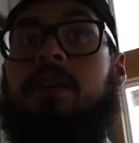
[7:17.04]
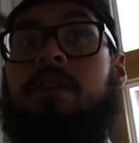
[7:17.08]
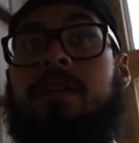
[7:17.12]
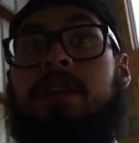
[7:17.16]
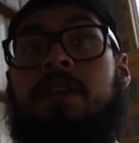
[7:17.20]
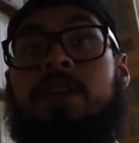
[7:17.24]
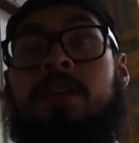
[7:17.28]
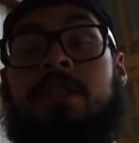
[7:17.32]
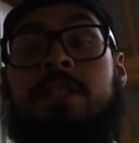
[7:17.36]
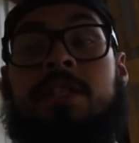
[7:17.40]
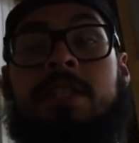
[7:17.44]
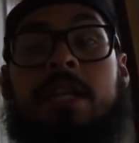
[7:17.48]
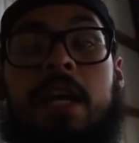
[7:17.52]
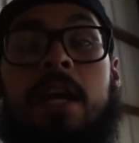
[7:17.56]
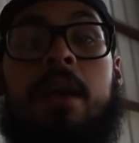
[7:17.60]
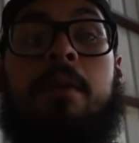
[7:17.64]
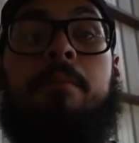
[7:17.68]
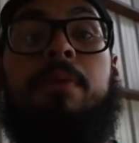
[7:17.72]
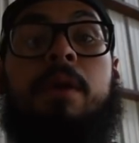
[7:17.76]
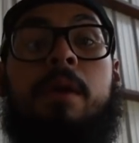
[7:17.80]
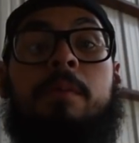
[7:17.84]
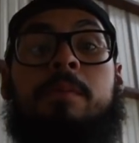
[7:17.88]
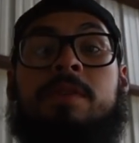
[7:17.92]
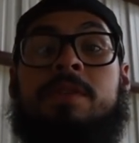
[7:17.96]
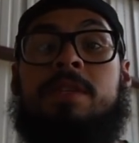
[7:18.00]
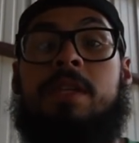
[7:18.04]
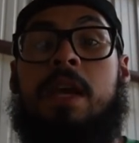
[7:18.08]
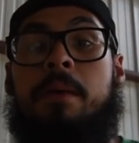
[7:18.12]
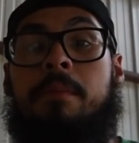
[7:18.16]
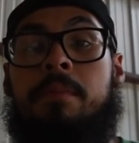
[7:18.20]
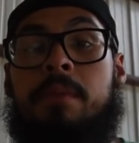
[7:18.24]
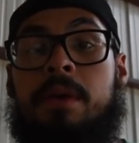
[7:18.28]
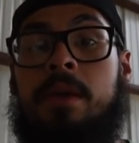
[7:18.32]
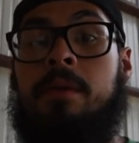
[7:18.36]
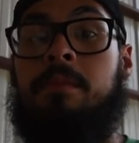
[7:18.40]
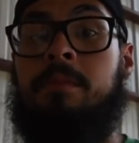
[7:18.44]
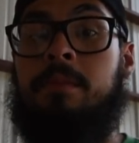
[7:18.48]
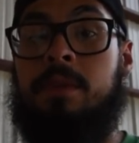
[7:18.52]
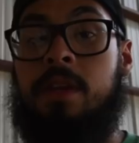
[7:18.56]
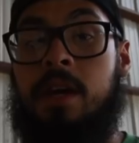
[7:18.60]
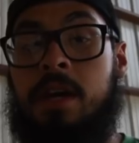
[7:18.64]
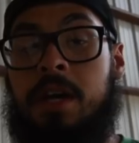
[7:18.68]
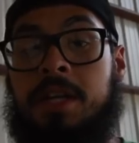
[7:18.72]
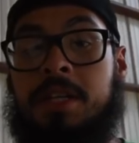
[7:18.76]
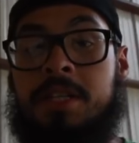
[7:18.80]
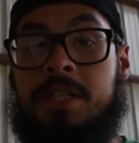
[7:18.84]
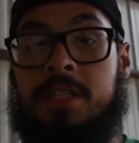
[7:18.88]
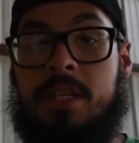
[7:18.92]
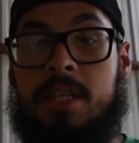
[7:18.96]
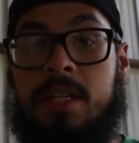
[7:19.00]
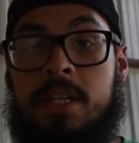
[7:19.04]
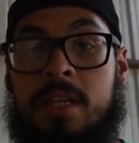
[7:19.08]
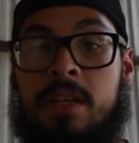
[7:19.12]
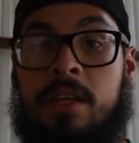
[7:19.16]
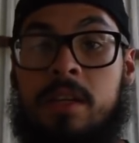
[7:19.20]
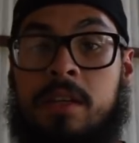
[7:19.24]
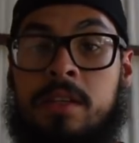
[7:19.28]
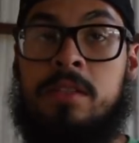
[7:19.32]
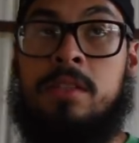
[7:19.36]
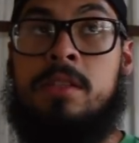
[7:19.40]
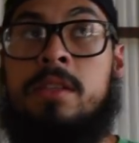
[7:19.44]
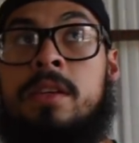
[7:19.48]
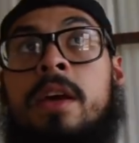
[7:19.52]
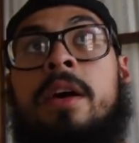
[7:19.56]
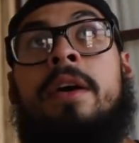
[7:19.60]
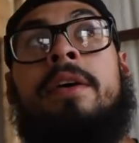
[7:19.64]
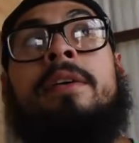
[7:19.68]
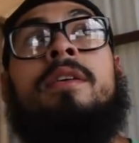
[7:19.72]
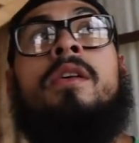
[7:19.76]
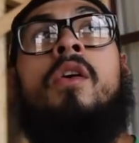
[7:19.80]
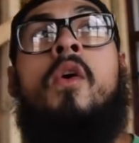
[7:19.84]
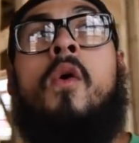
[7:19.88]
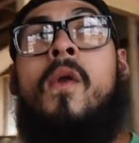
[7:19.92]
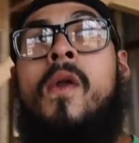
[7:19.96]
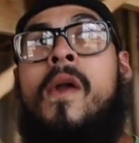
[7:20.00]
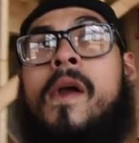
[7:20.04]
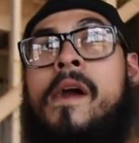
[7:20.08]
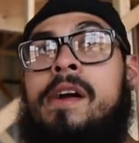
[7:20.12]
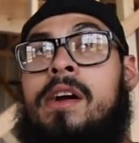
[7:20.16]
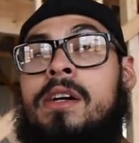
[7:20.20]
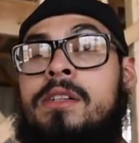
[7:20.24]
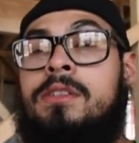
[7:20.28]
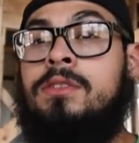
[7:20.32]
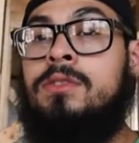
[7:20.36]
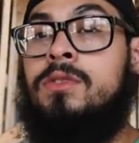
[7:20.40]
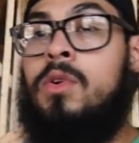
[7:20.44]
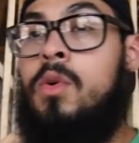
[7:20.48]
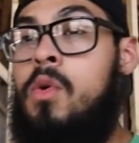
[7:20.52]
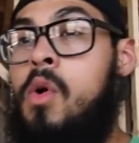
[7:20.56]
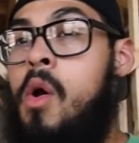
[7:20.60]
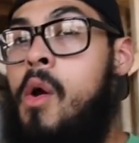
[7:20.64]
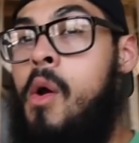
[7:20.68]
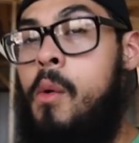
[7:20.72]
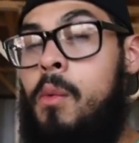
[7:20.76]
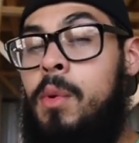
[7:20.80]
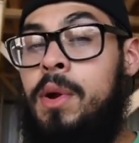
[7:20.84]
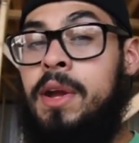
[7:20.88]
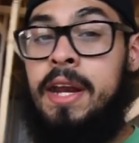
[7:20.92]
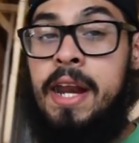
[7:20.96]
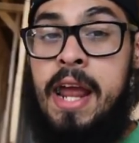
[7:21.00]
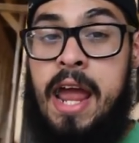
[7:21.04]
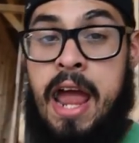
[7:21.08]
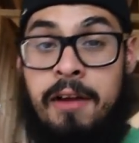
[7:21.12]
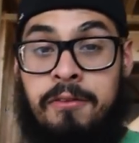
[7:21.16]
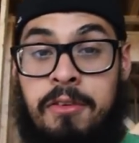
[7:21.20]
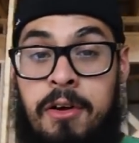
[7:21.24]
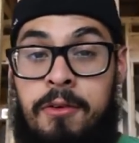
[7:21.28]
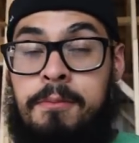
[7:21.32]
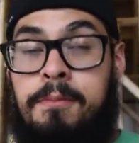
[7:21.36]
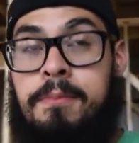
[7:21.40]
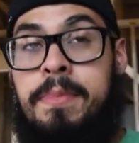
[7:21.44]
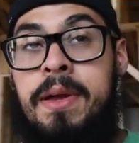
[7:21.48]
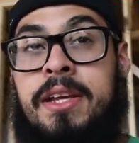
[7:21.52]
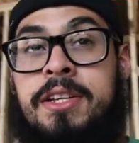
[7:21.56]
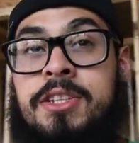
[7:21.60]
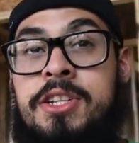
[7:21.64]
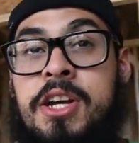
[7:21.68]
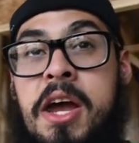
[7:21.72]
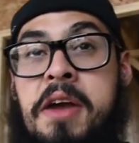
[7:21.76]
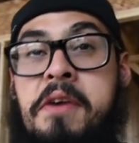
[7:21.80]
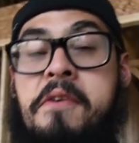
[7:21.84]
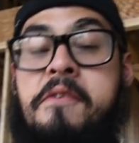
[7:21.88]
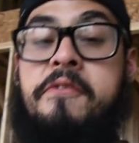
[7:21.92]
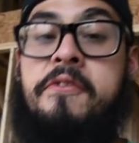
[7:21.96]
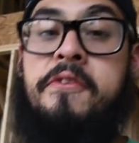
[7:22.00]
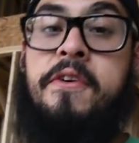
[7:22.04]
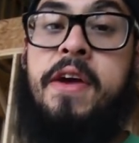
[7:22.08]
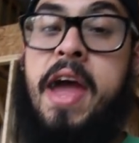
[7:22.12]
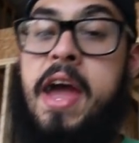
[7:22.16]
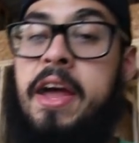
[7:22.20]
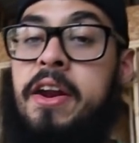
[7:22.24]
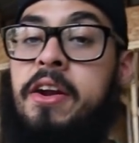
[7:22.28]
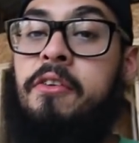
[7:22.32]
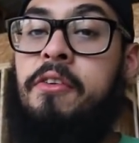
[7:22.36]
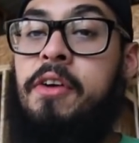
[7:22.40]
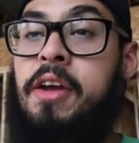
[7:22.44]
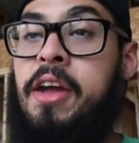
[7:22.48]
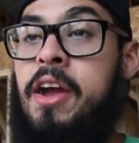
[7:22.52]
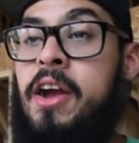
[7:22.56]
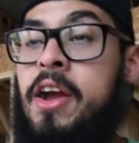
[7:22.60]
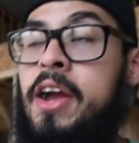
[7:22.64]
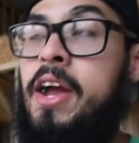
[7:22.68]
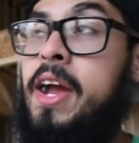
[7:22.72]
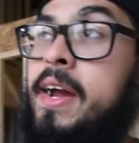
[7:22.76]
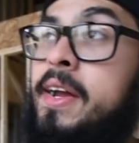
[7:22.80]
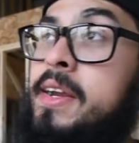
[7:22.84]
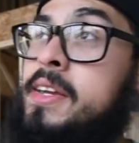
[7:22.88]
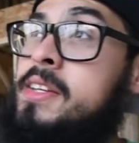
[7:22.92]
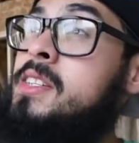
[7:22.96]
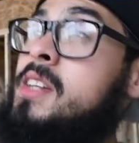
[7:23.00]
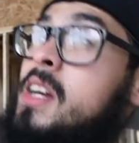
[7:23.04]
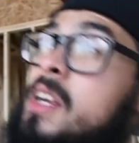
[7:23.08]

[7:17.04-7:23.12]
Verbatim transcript: The second purpose that beam does is we're gonna have a big giant fan over here and it's